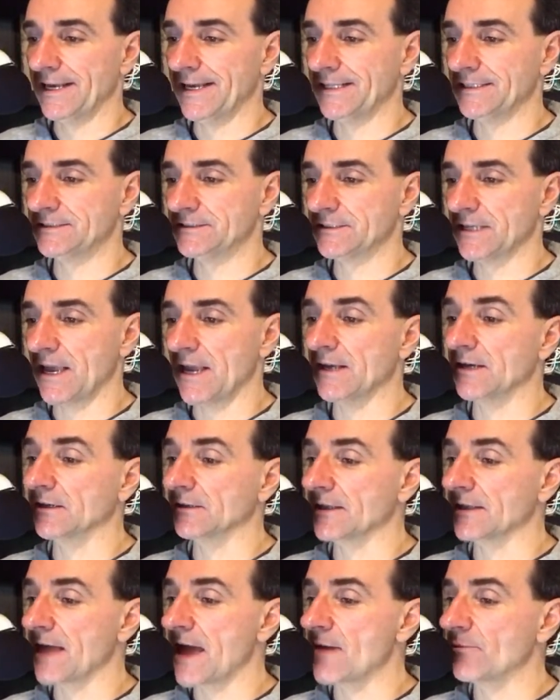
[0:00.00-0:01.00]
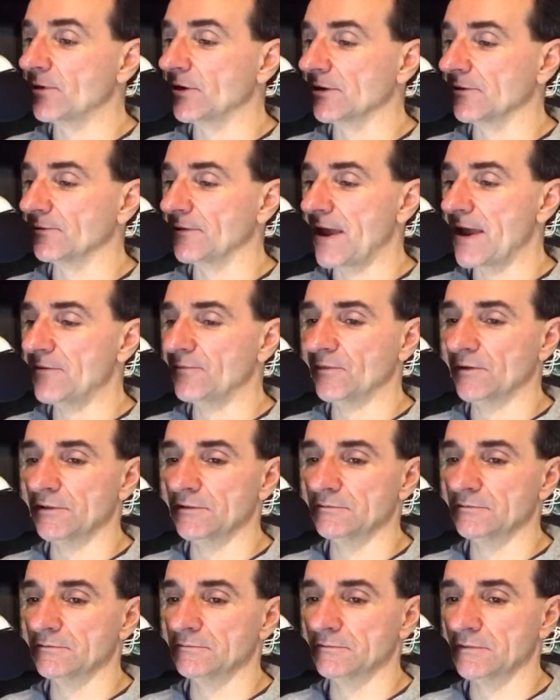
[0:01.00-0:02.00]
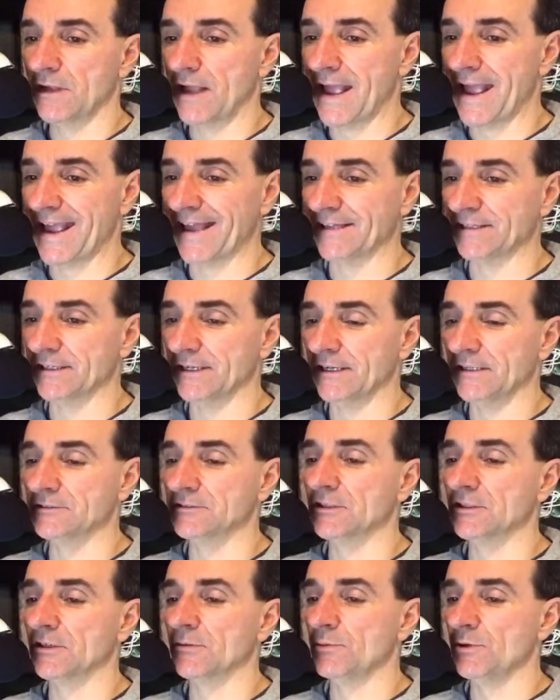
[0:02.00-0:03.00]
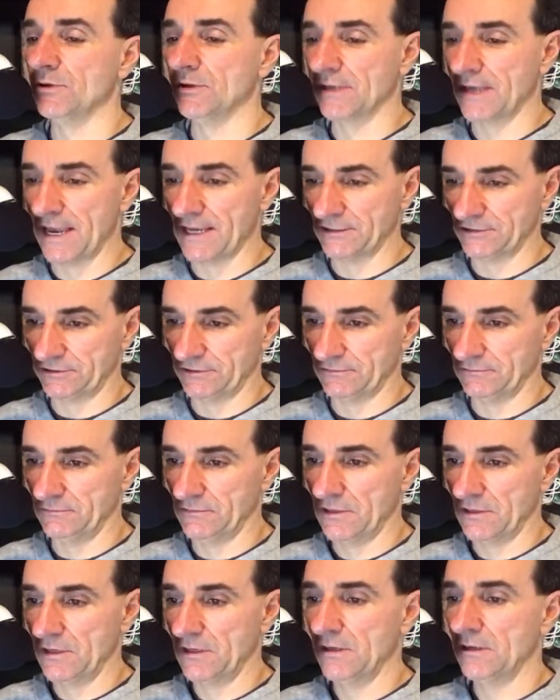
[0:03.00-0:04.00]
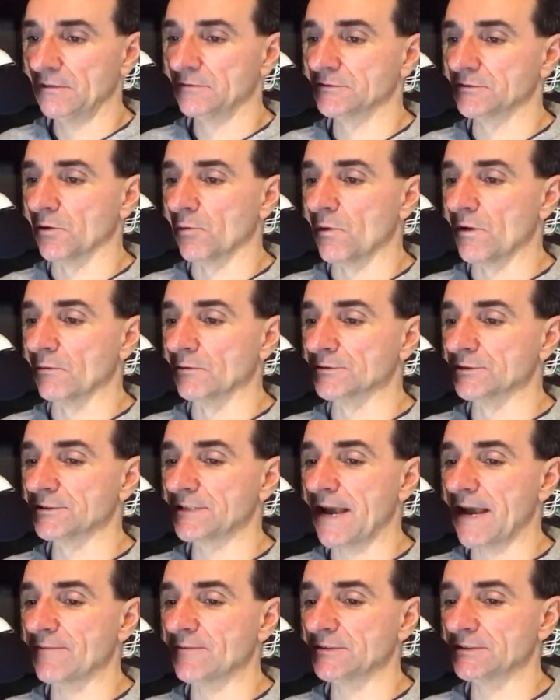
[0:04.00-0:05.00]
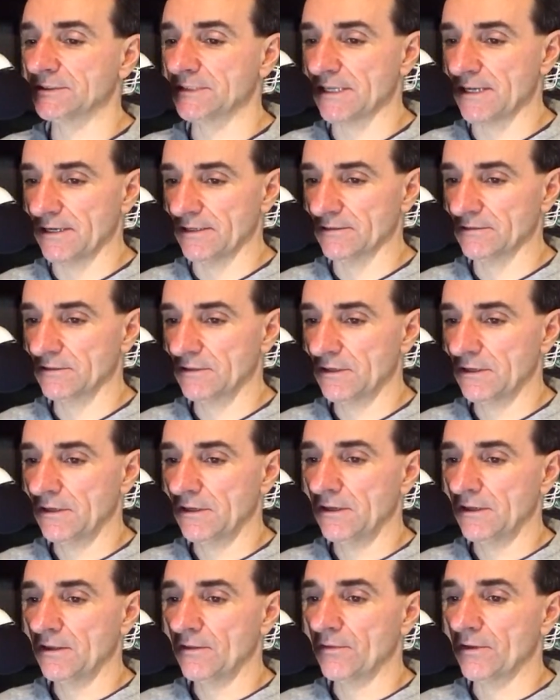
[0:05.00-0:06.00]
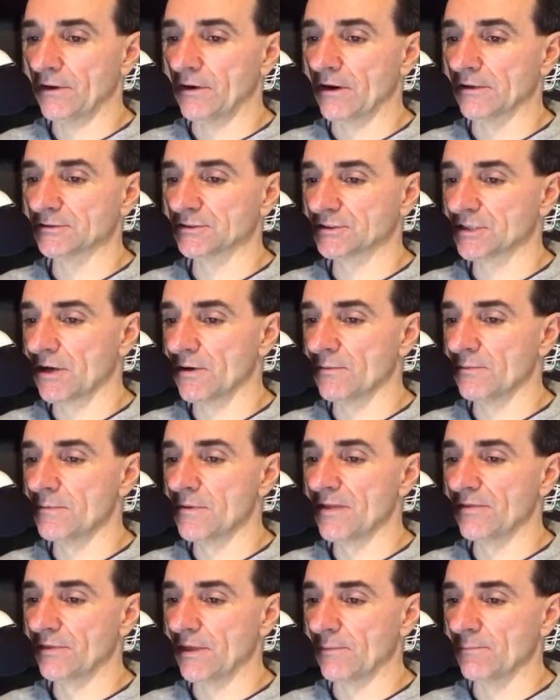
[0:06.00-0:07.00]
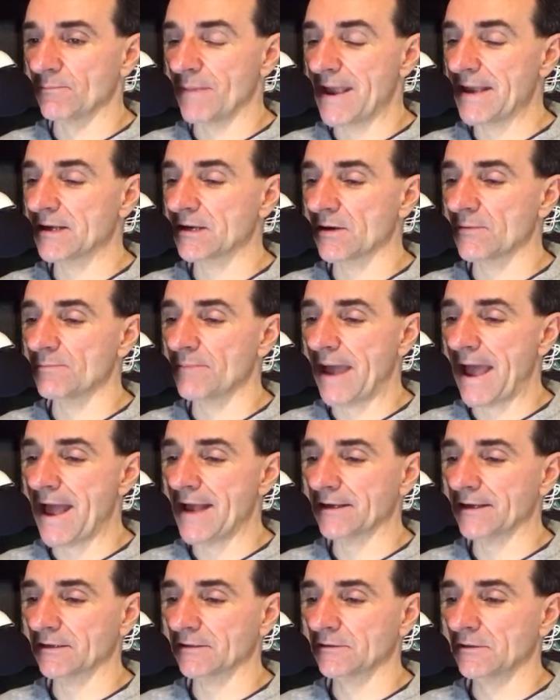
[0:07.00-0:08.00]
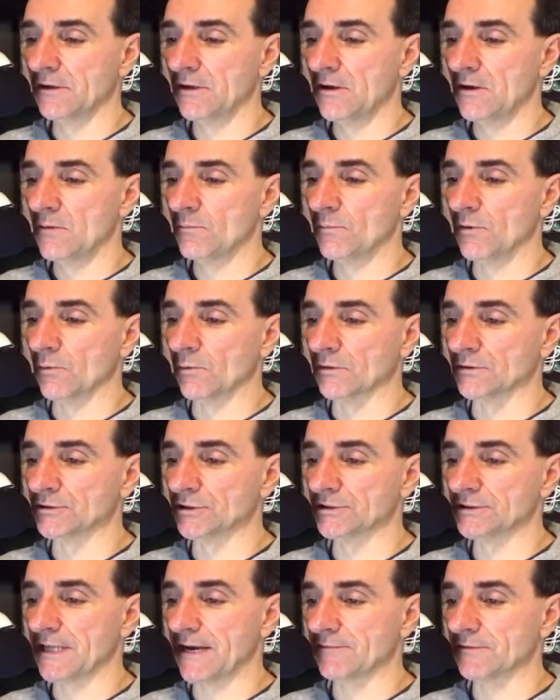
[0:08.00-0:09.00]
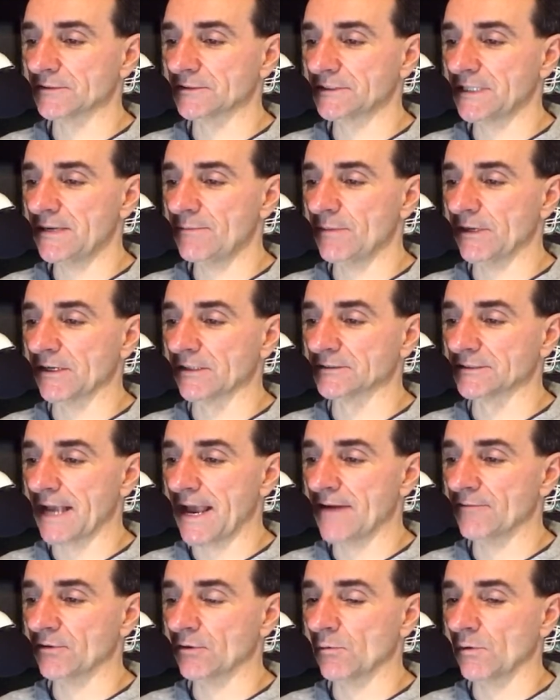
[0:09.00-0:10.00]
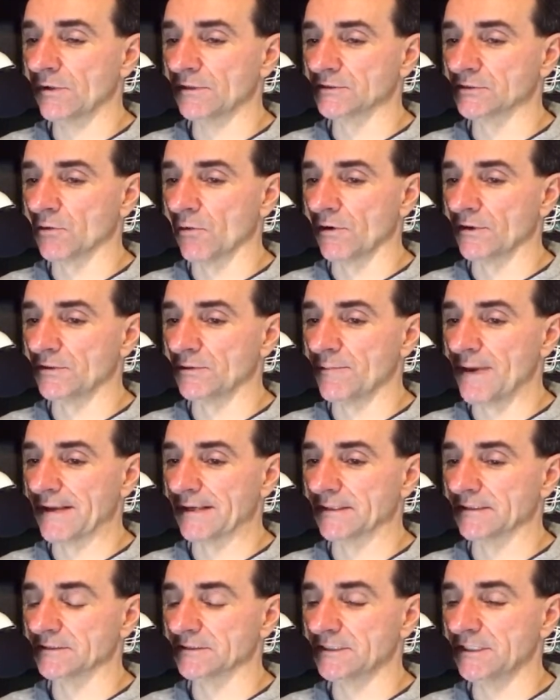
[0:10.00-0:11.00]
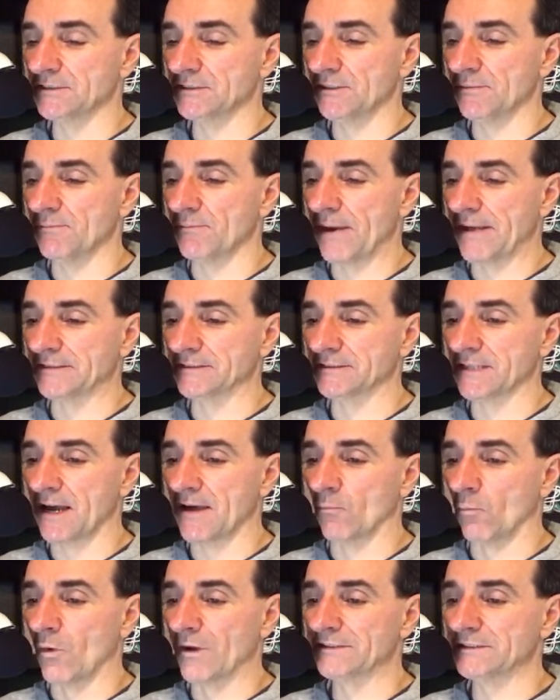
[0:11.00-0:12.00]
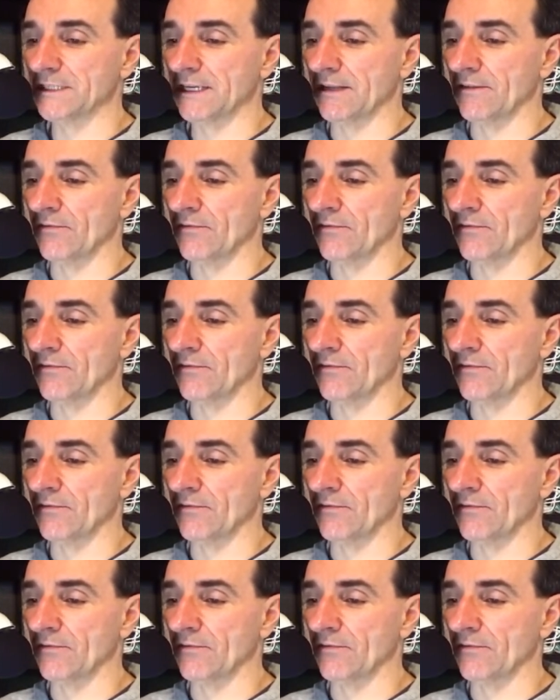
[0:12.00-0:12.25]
It's a collaborative effort, and it's communication, so we will just have to see. There are some that may come back, but we'll just have to see because everyone is going to make a decision based on what's in their